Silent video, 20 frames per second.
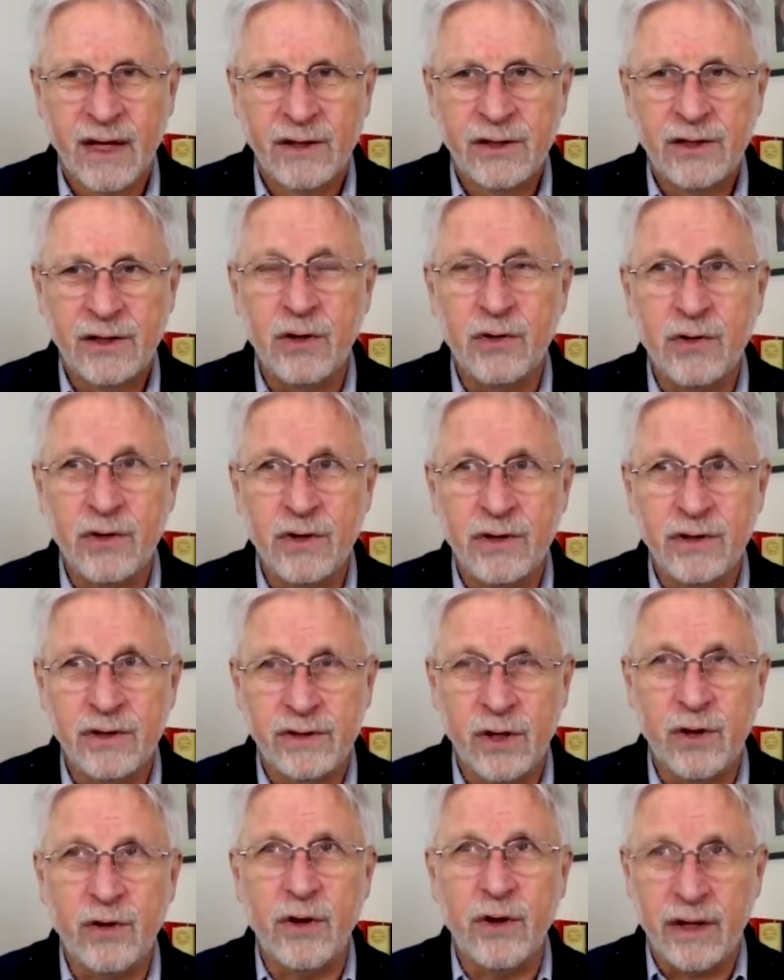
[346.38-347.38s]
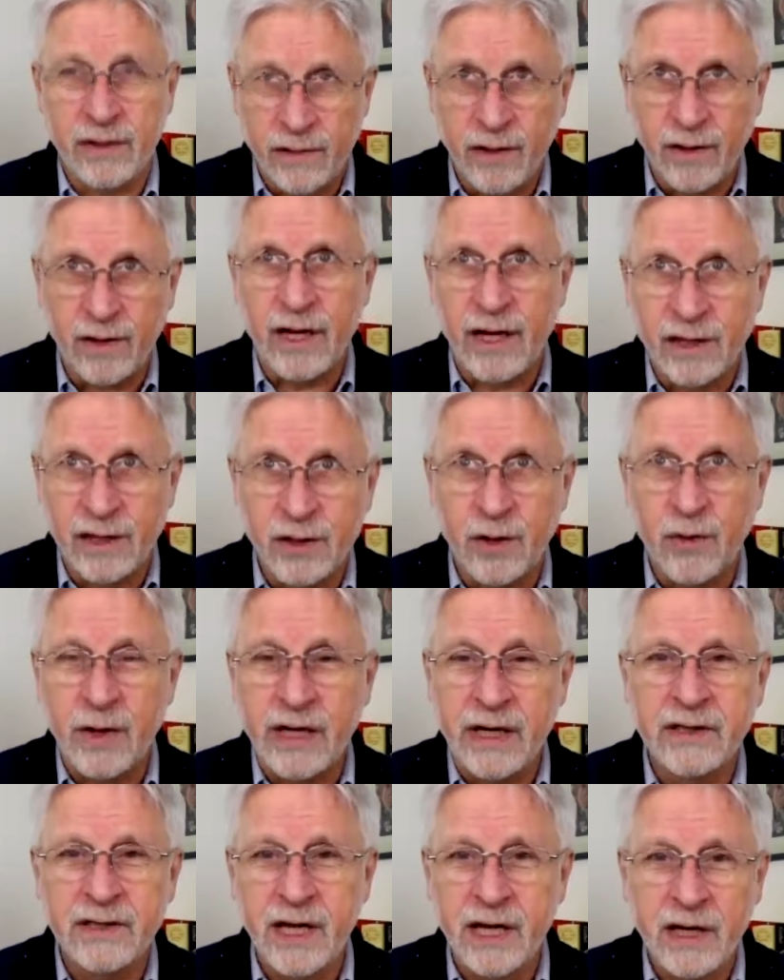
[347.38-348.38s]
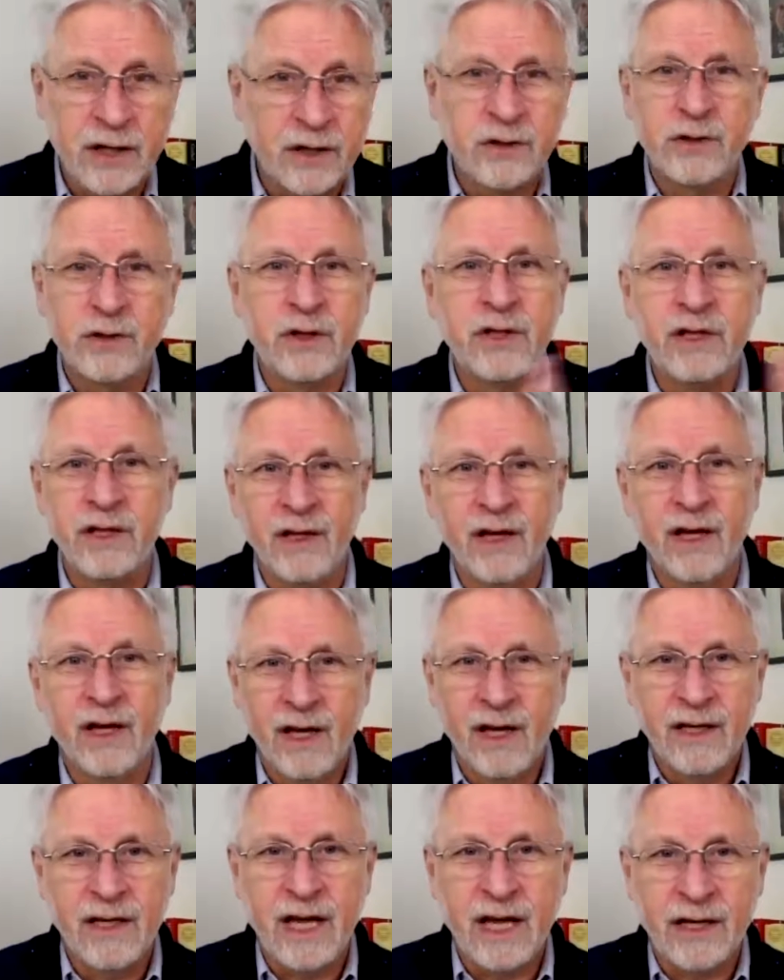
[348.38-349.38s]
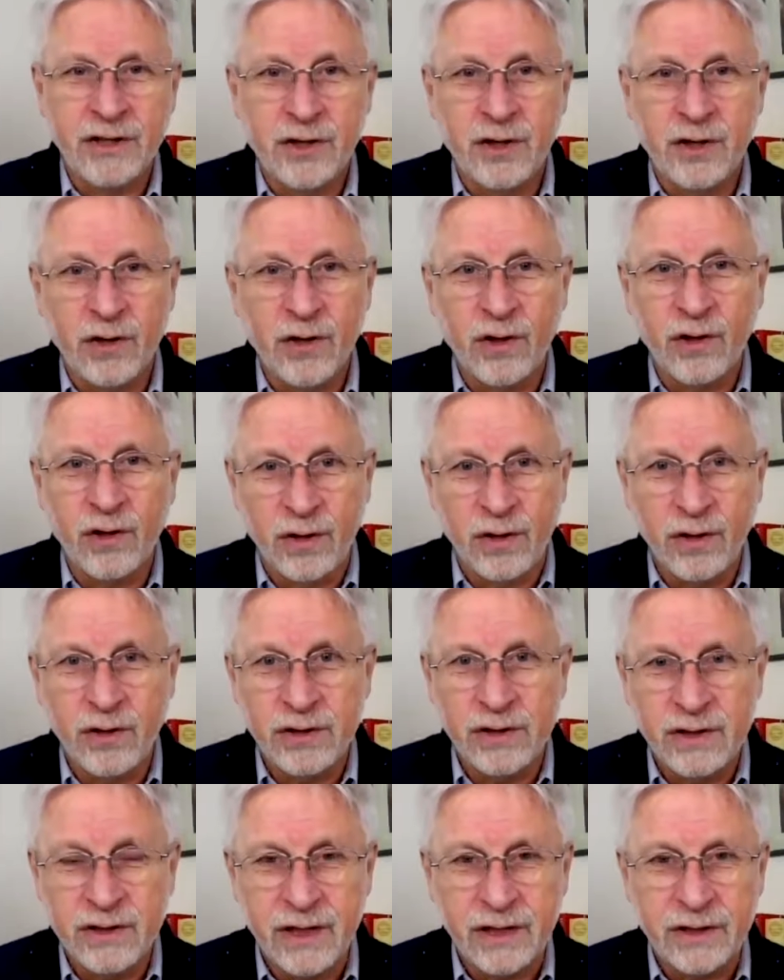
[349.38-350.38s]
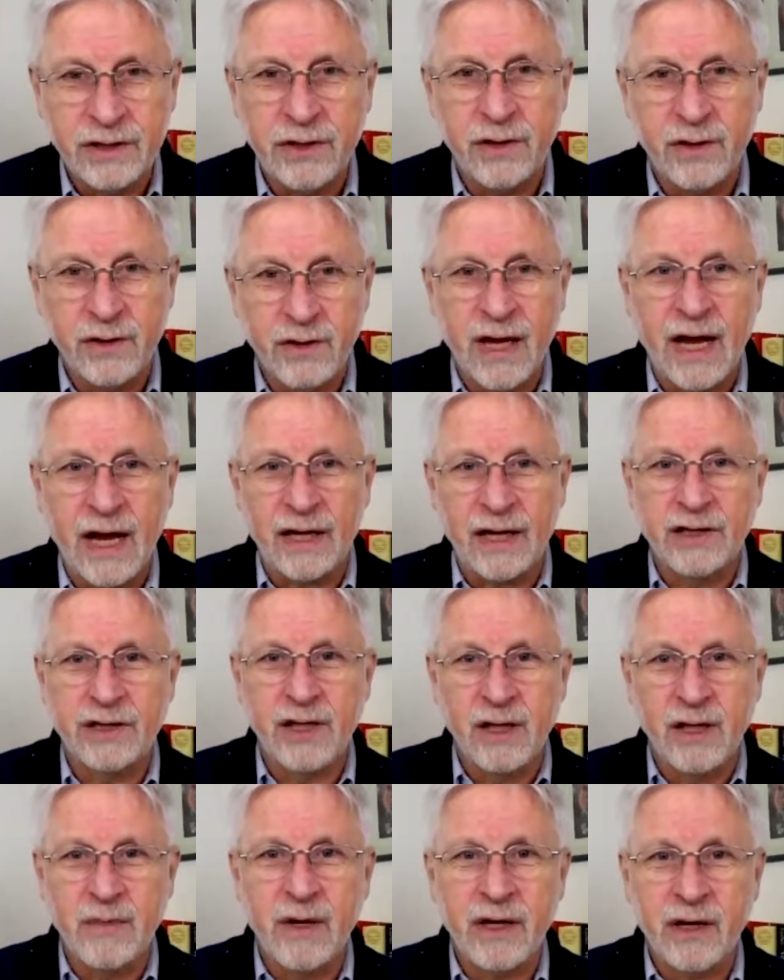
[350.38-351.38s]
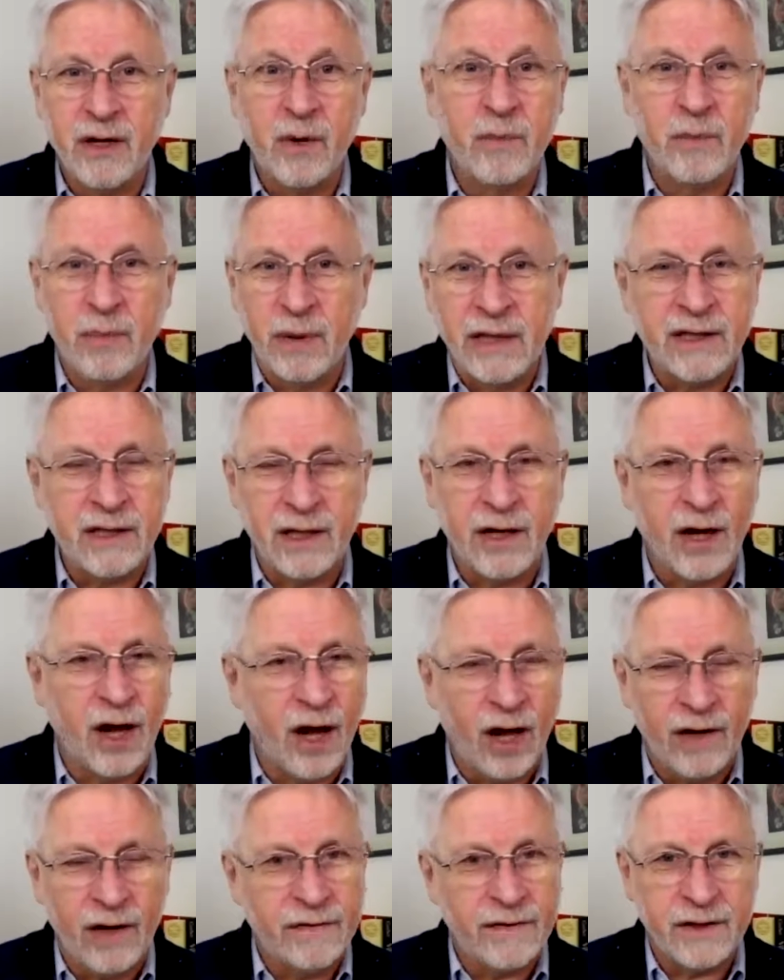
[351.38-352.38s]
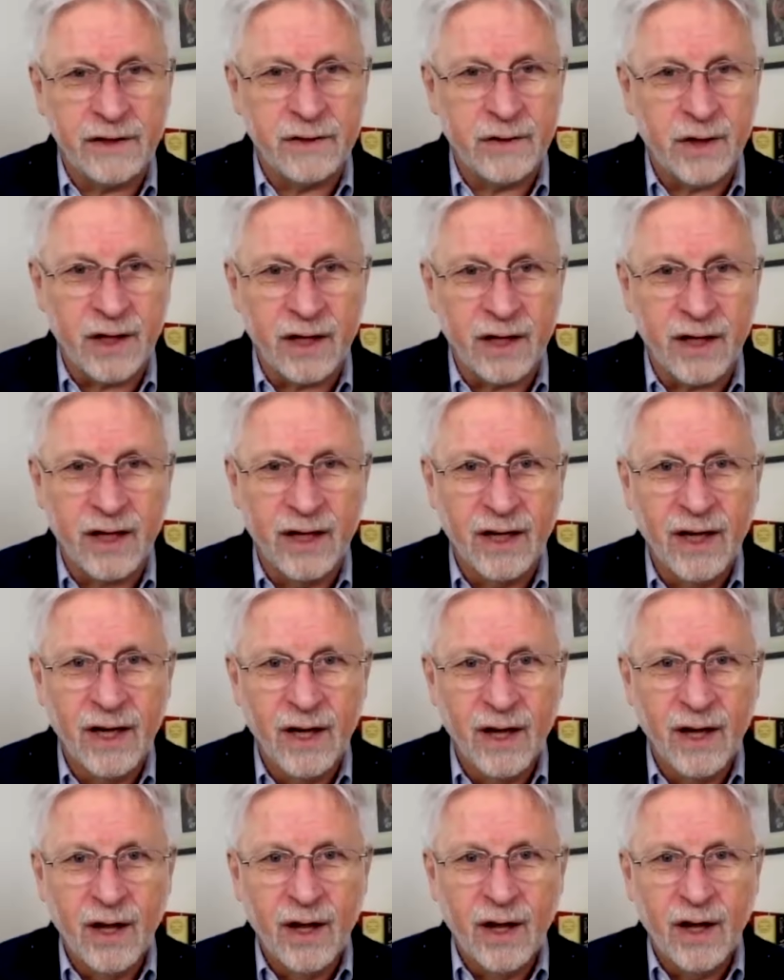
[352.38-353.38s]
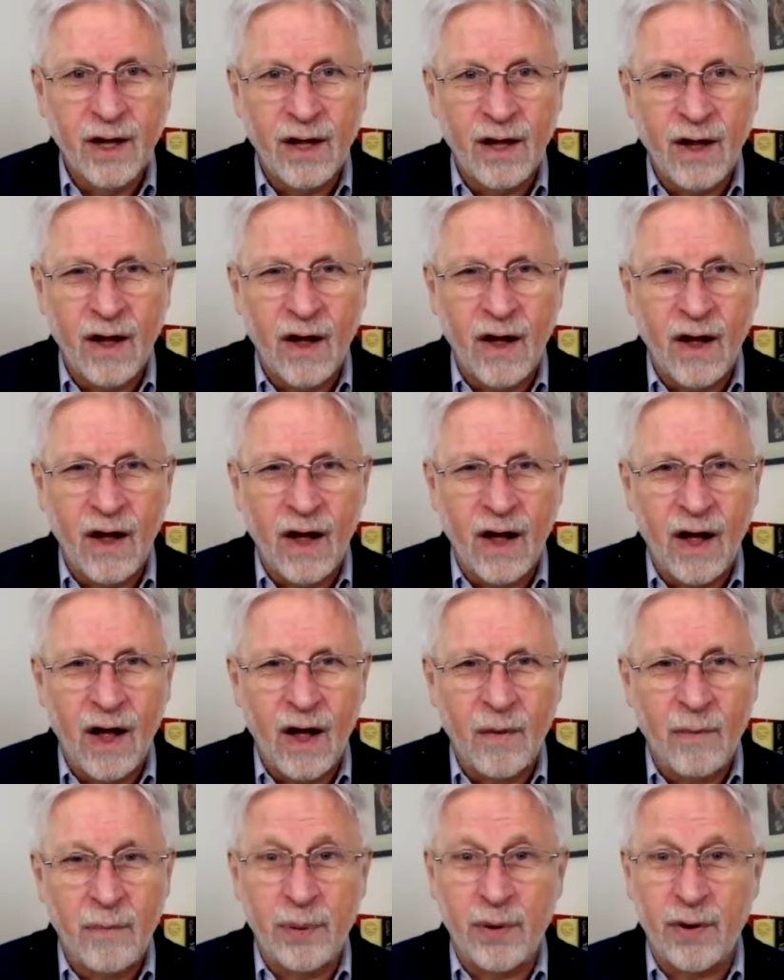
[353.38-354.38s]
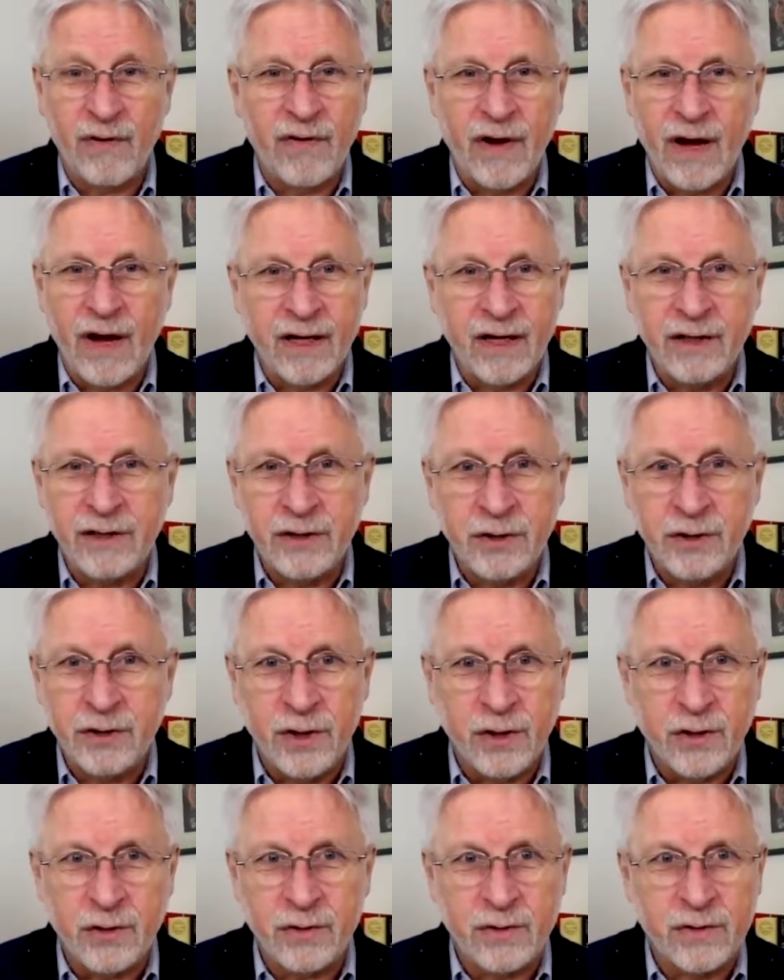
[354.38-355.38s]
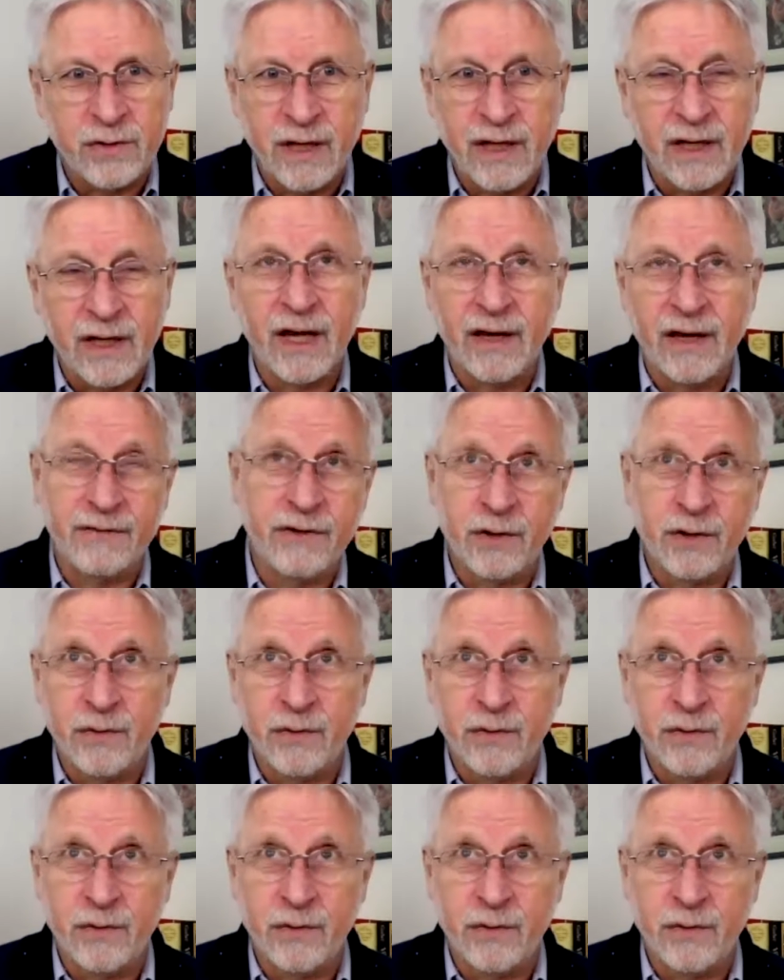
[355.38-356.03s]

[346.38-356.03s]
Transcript: So we can take it to the natural conclusion that you can actually be completely off the drug, provided you don't have